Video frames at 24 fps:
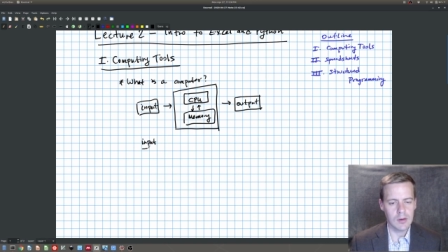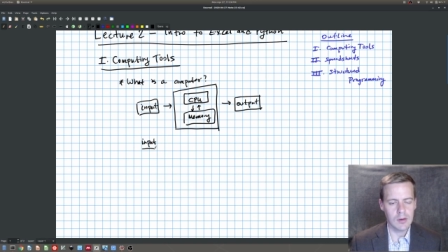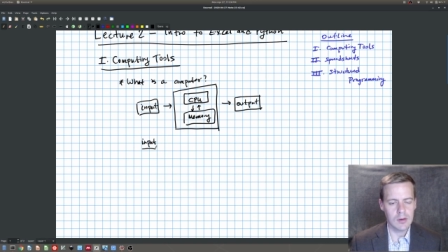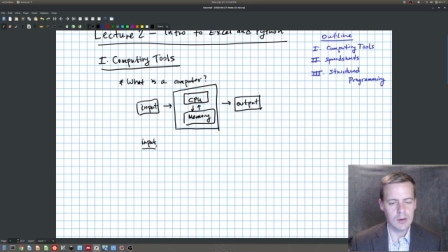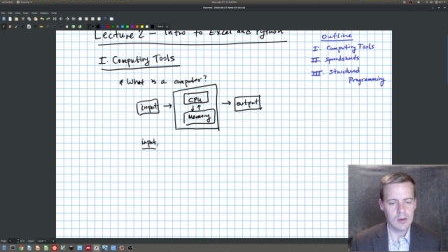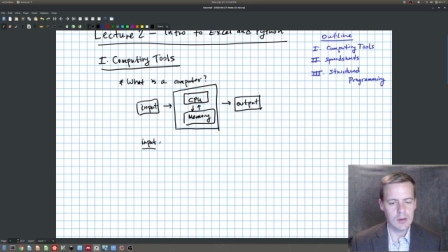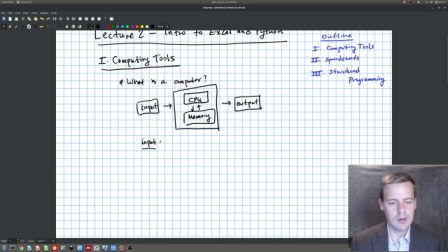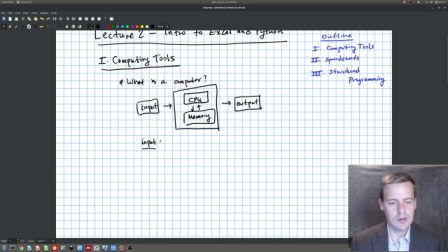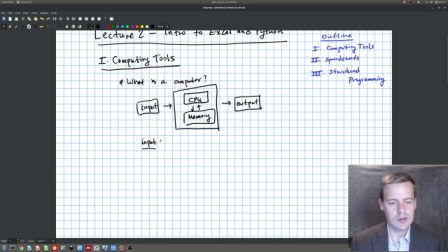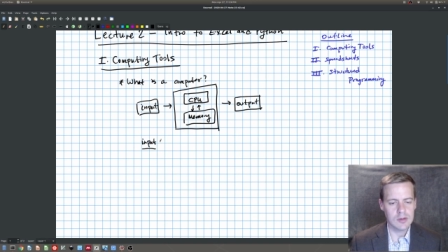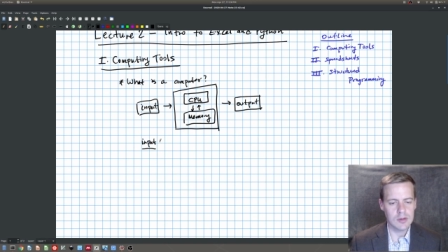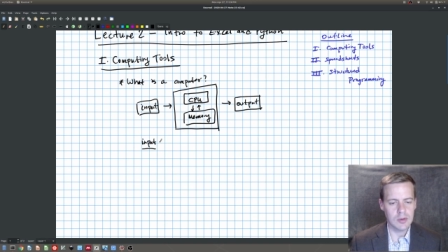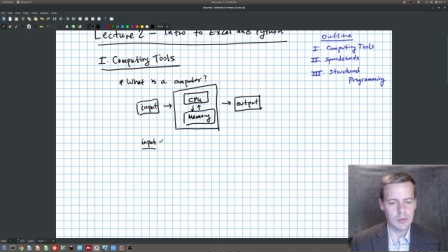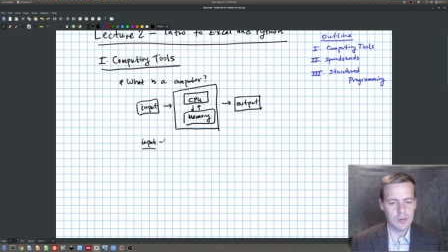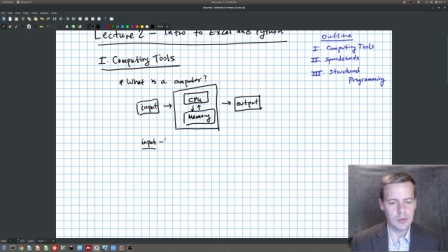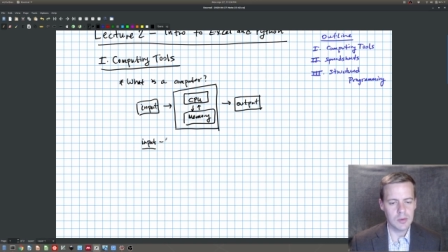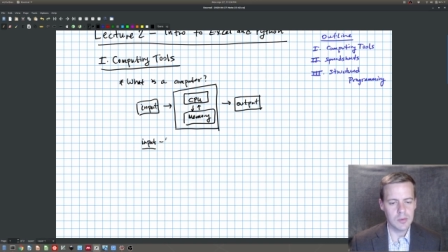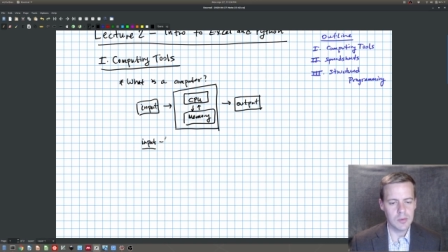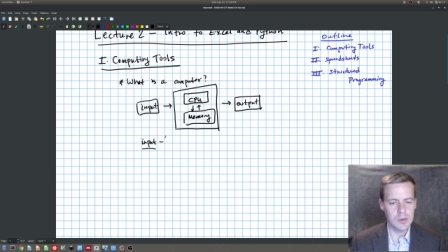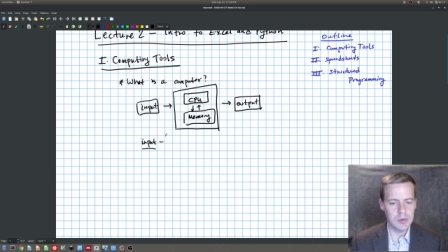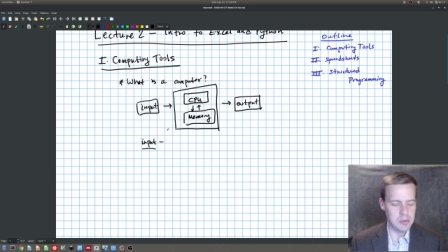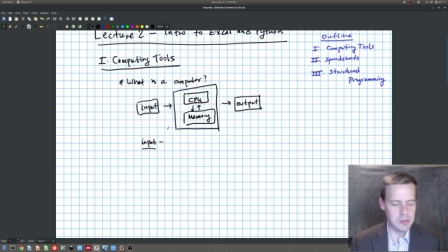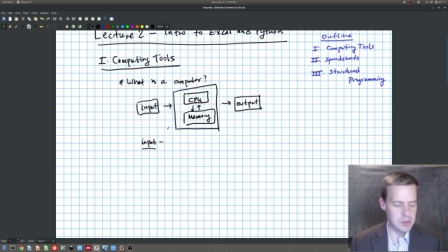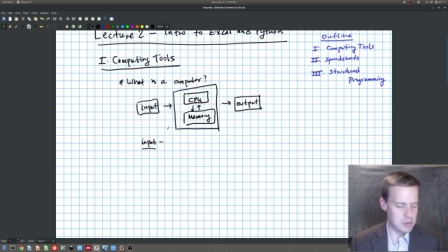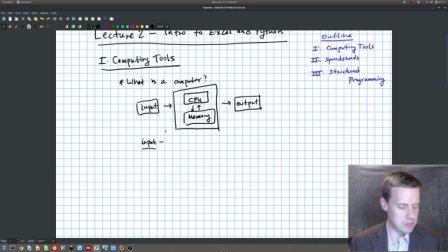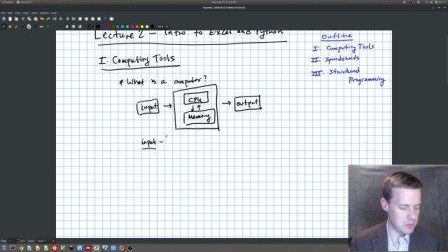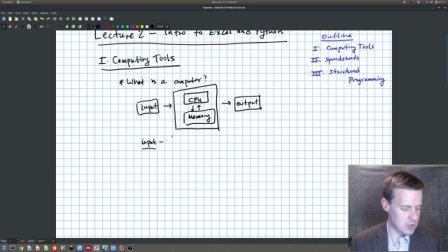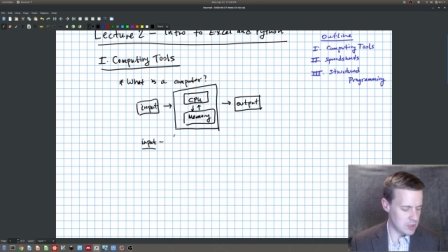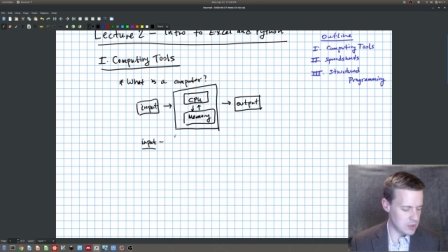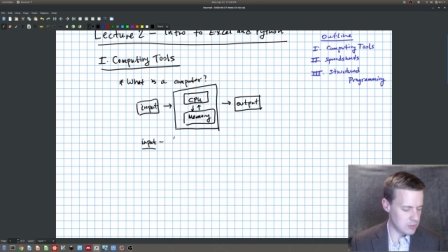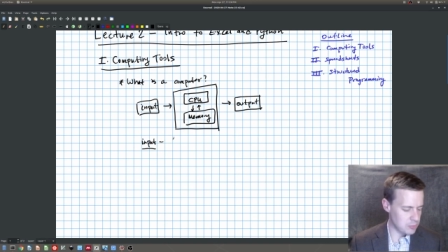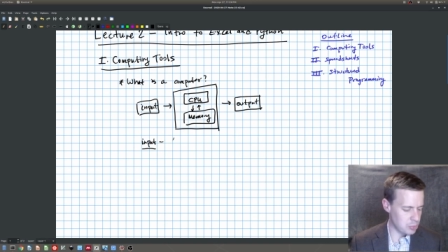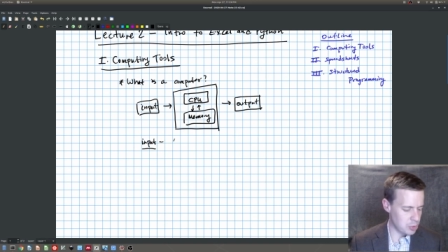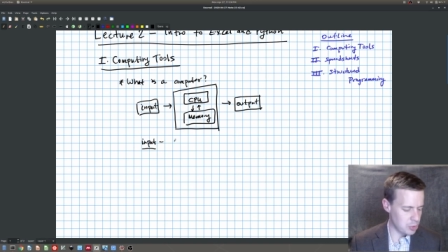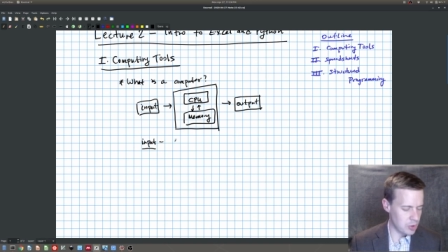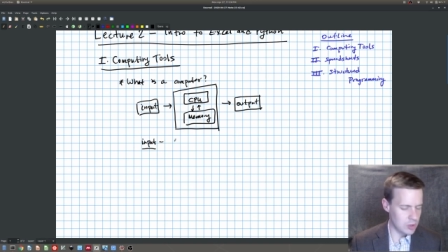So what do we mean by
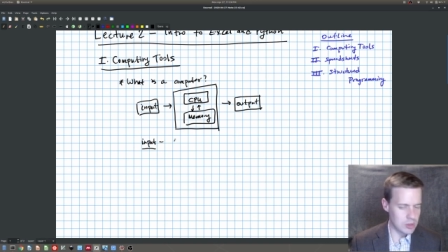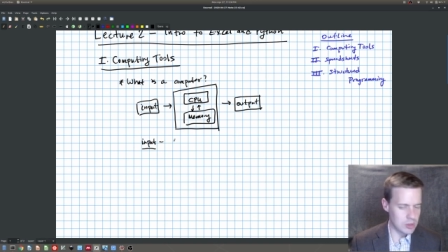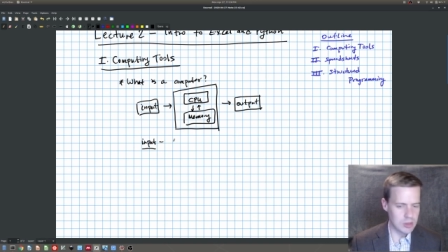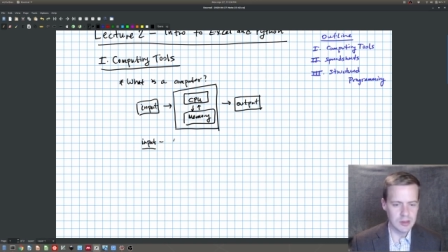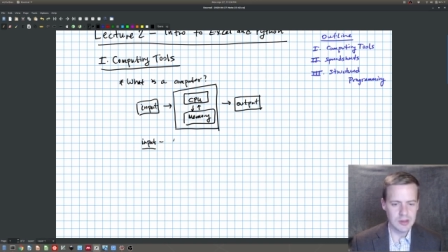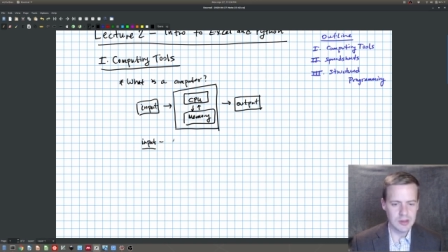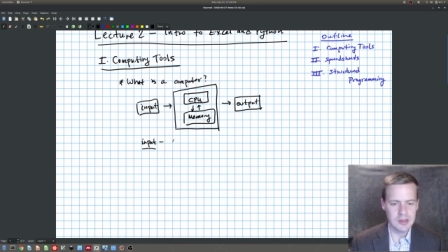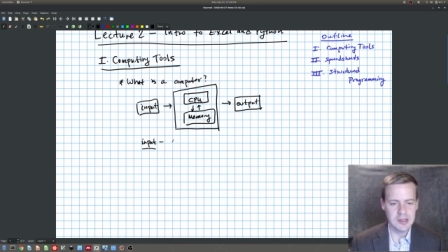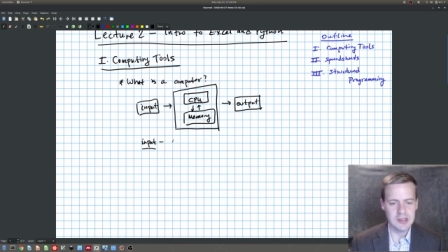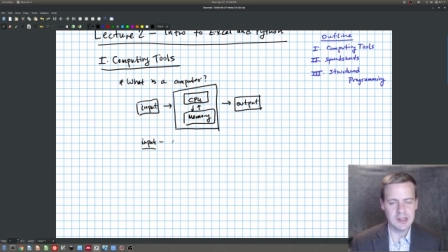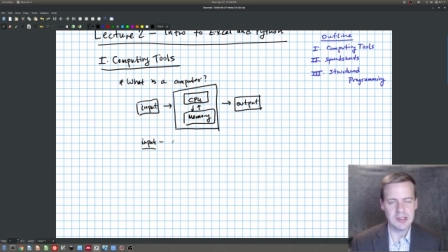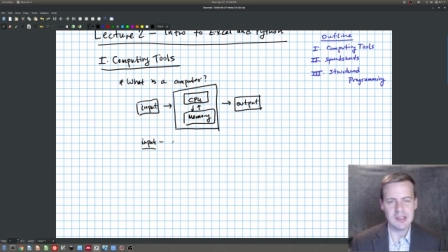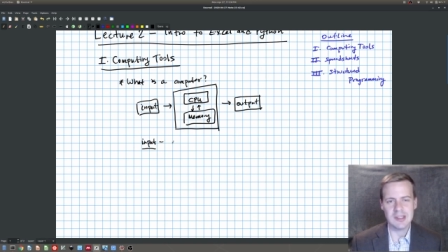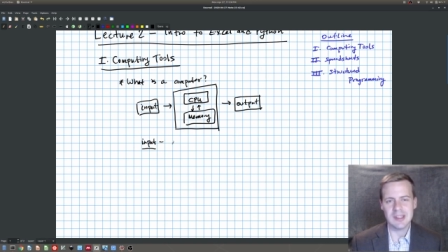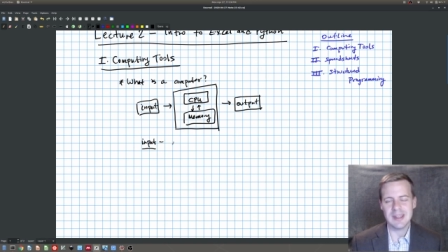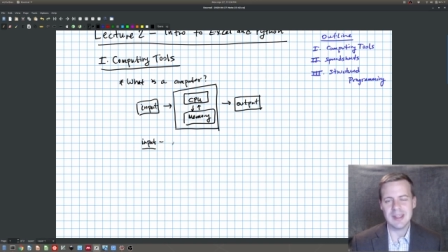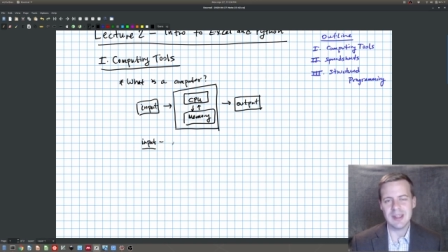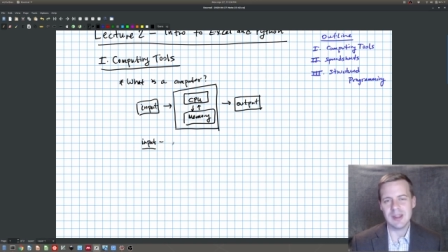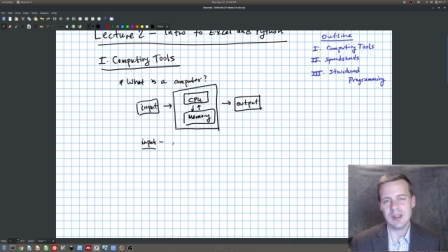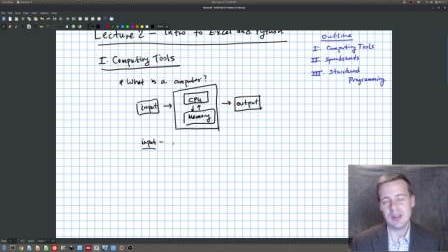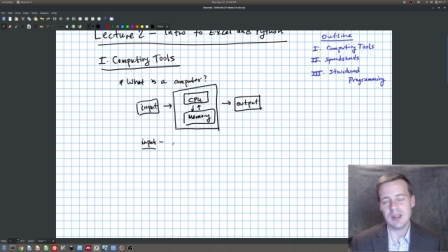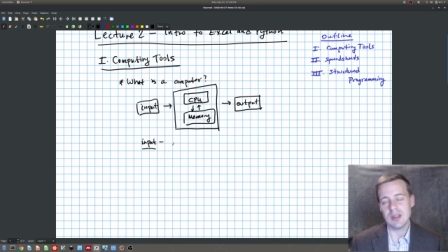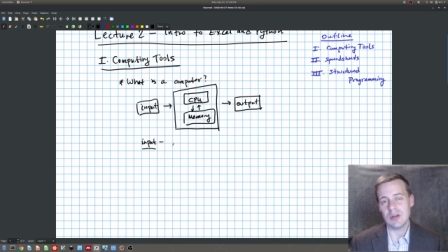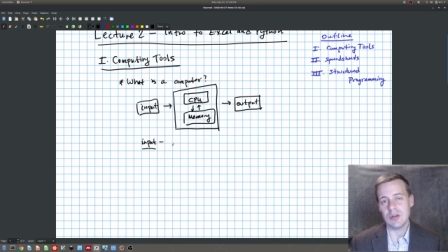input? This is anything you're